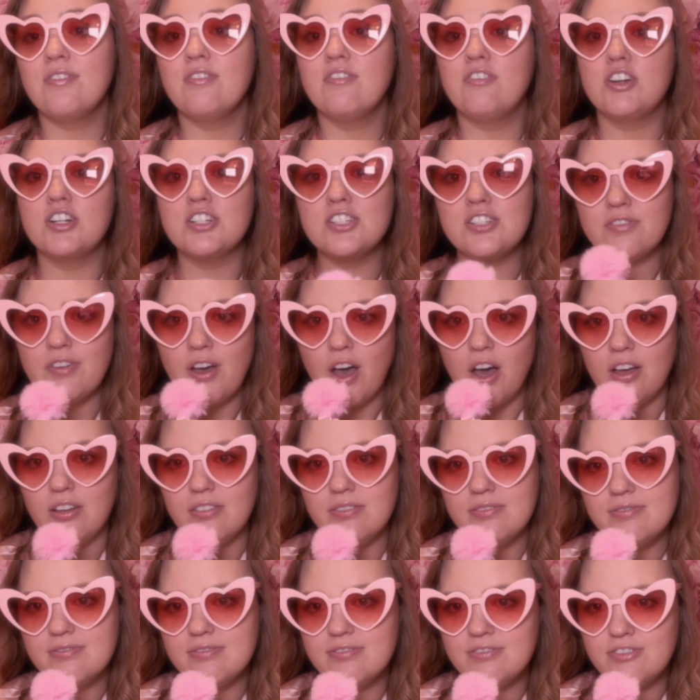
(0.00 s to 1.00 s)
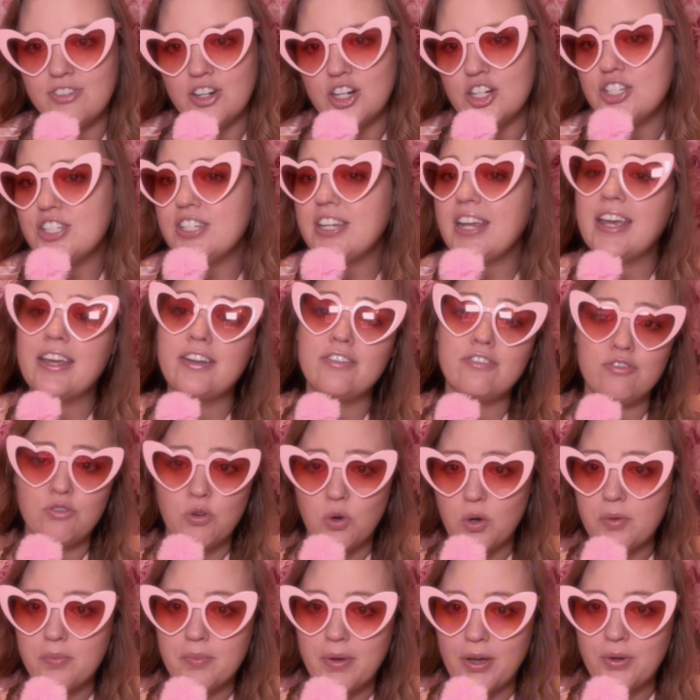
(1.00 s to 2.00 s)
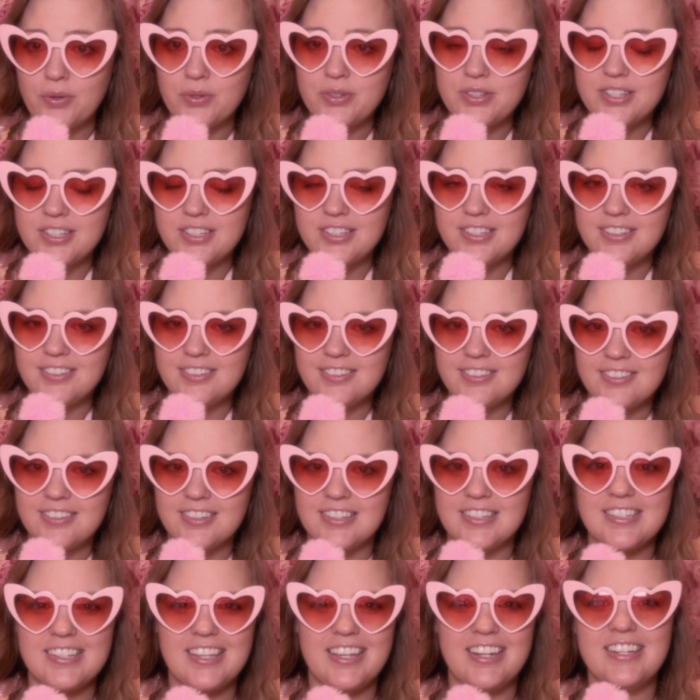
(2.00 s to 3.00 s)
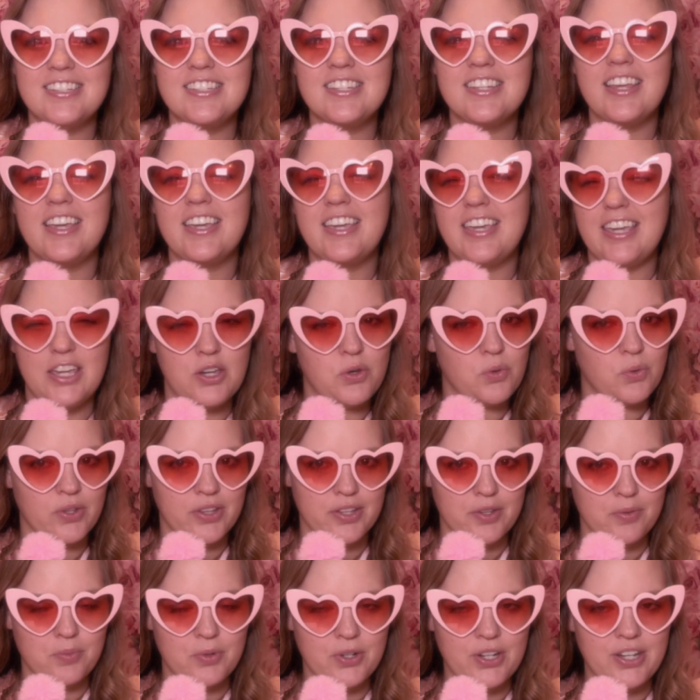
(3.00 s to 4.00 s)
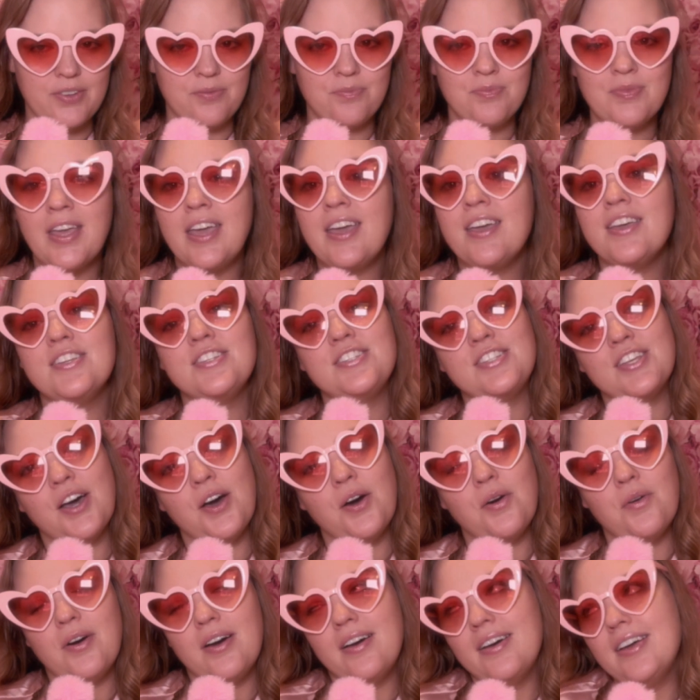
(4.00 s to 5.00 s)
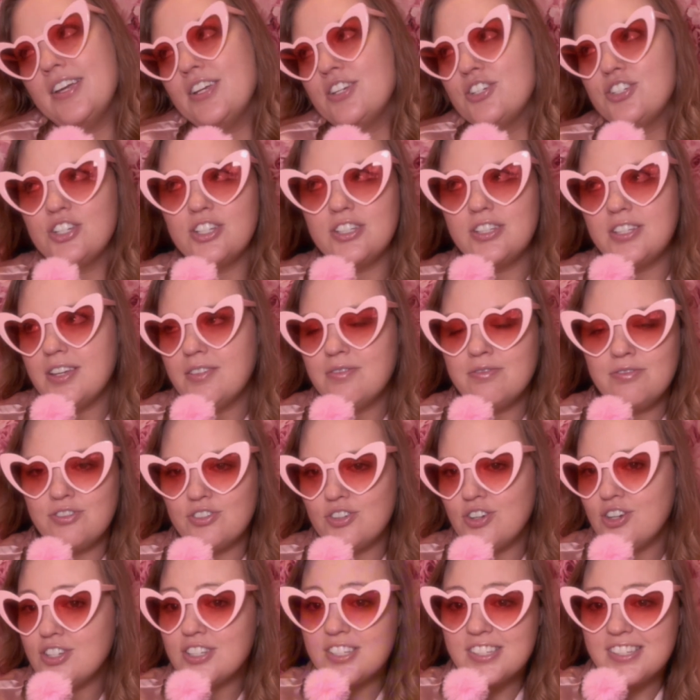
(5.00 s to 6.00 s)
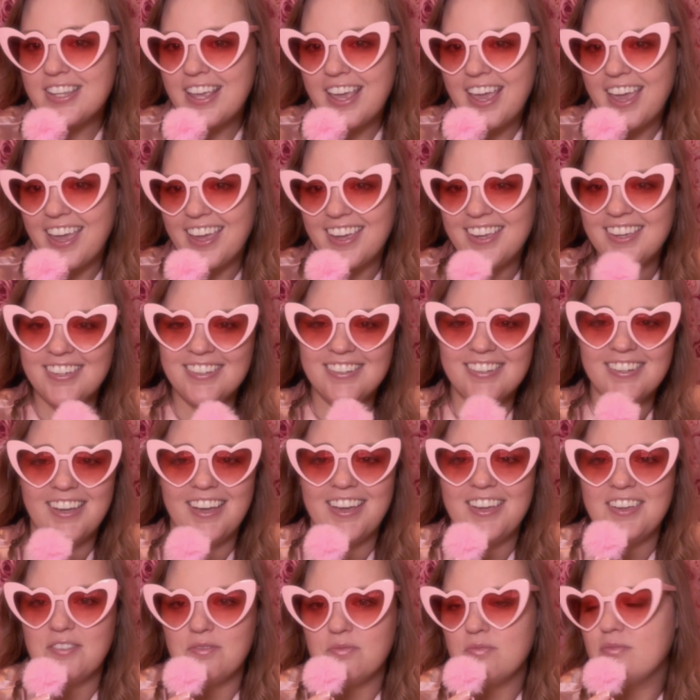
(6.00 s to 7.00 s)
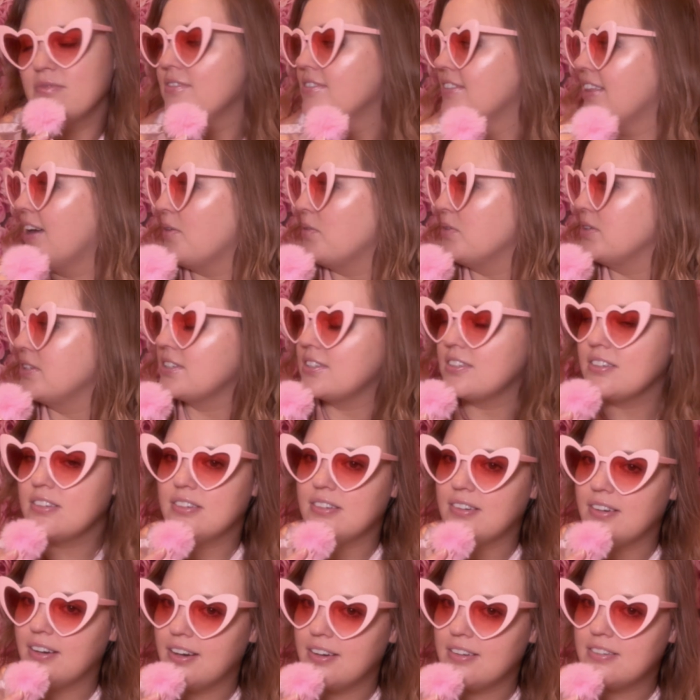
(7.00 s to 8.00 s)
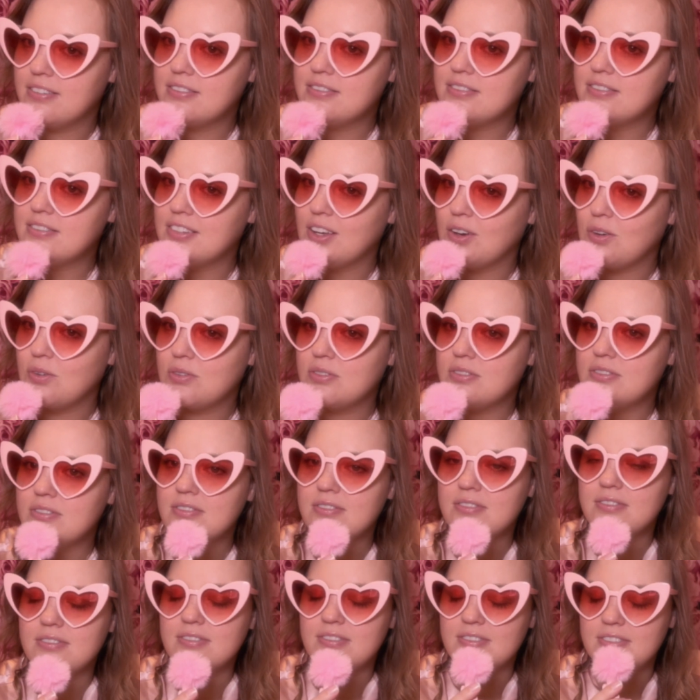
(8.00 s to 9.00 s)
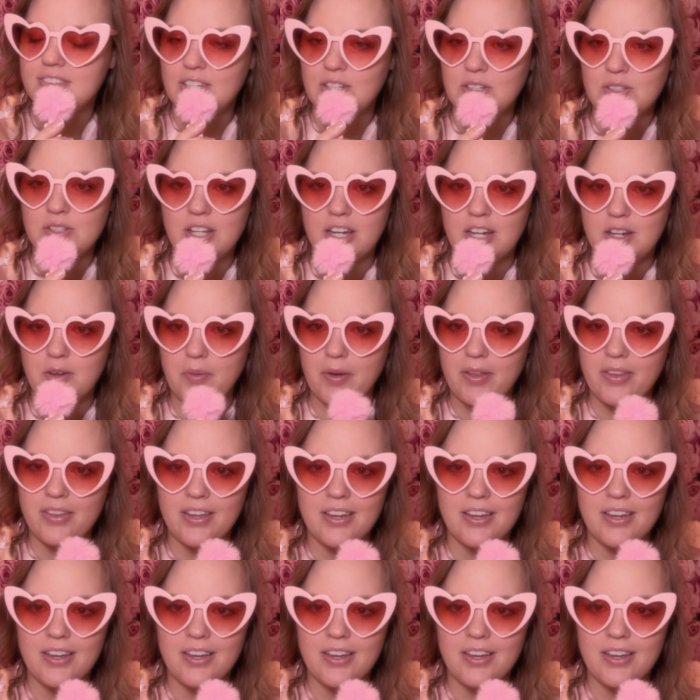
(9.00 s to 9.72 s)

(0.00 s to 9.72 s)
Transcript: First of all, first and foremost, let's get into like equilibrium. So, je t'aime français. That was don't don't talk about